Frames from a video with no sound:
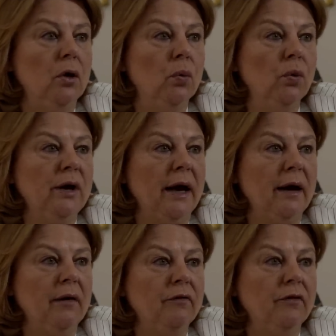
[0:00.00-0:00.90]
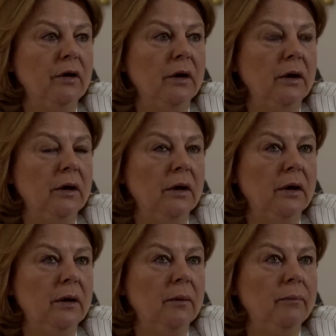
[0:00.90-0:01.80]
would have
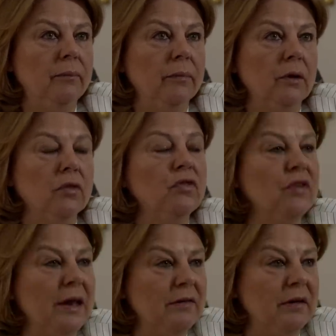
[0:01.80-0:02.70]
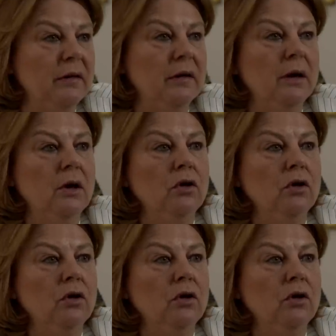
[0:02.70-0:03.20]
um, consented